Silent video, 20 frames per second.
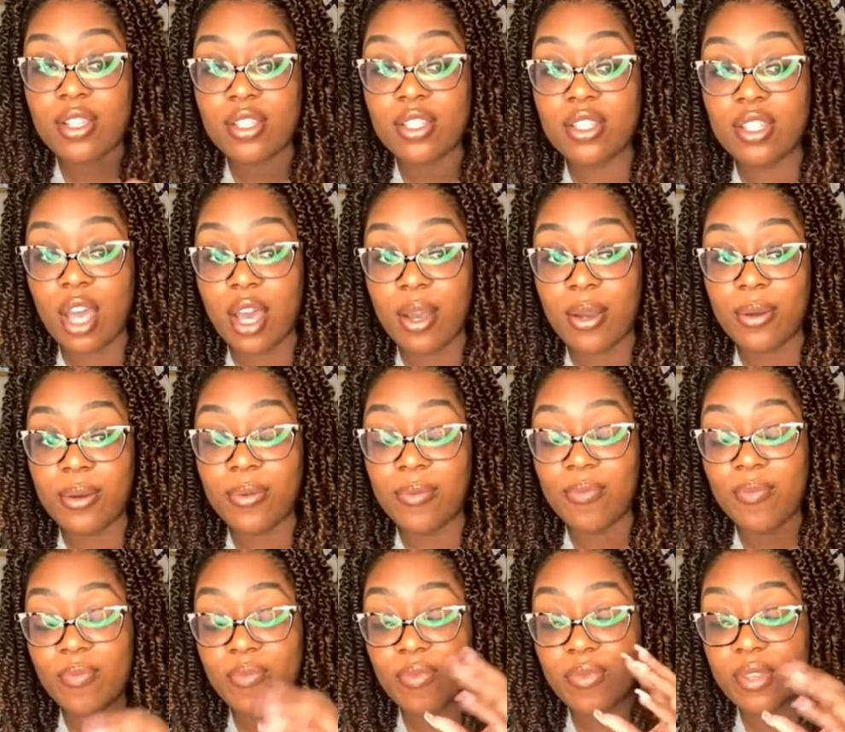So
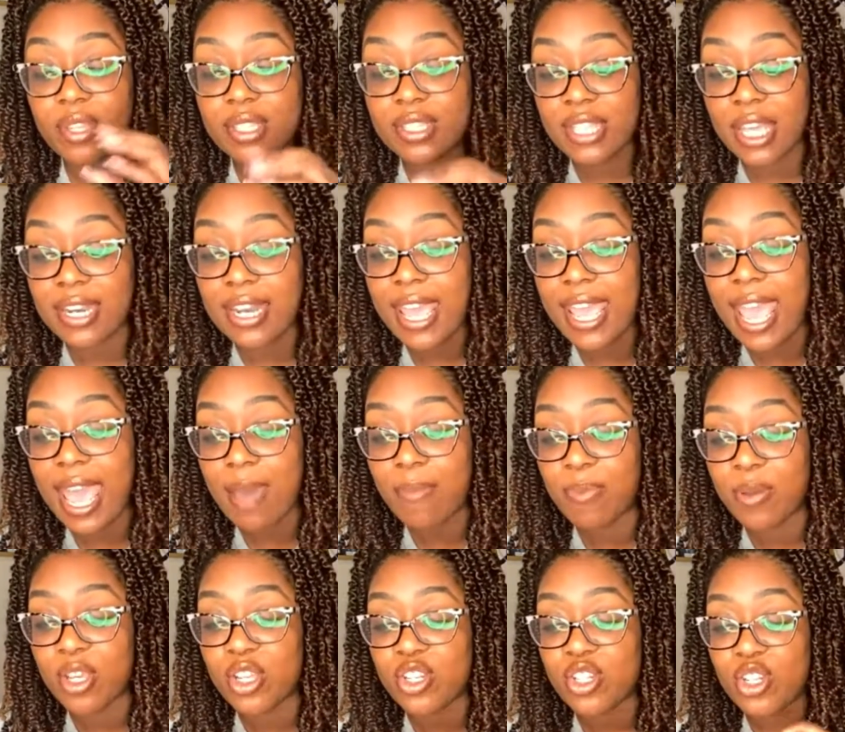Sunday
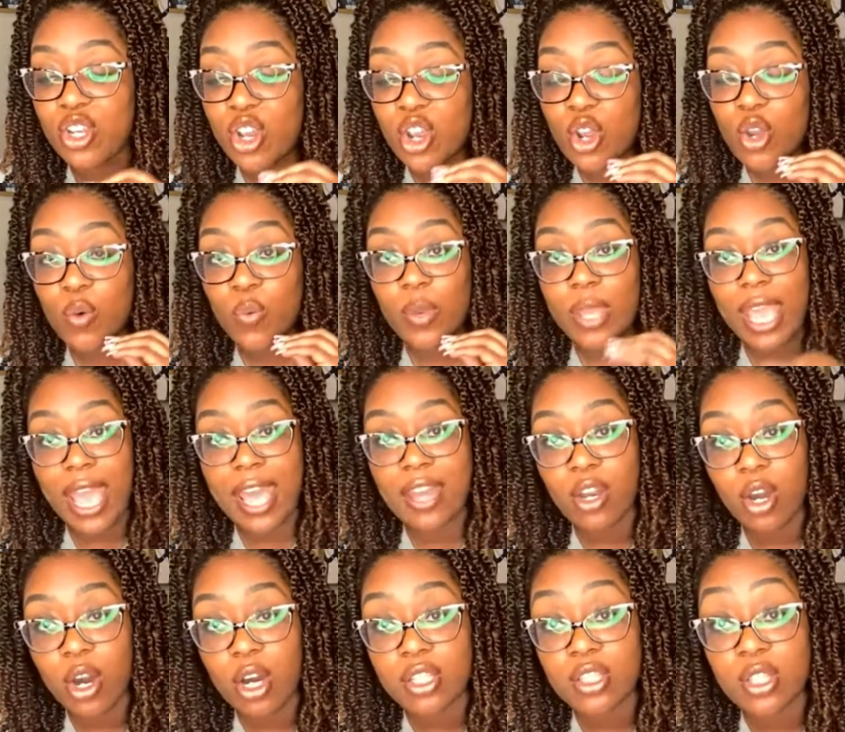happened. We had a
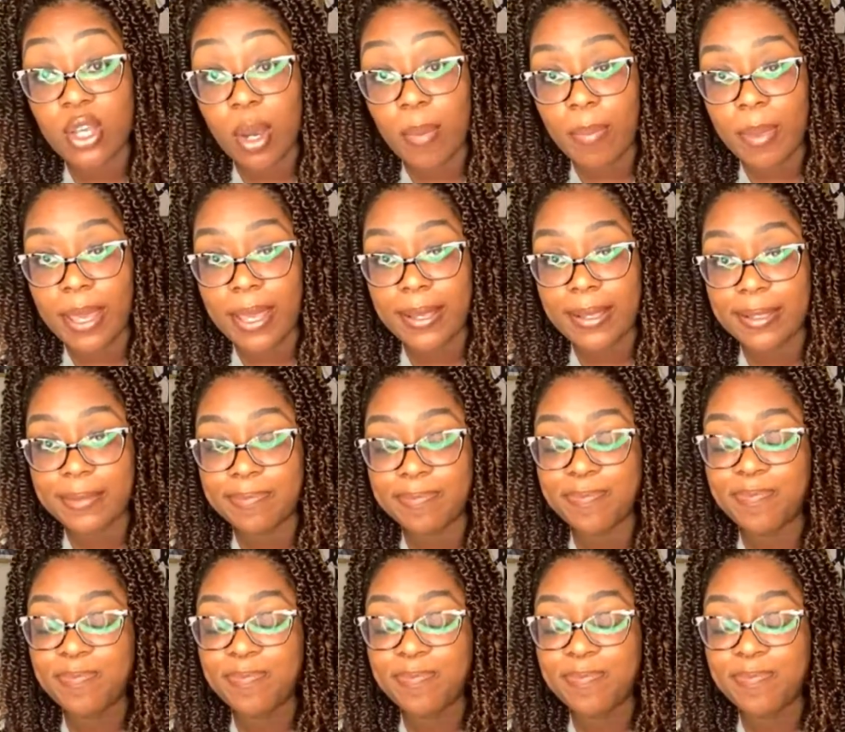hot topic.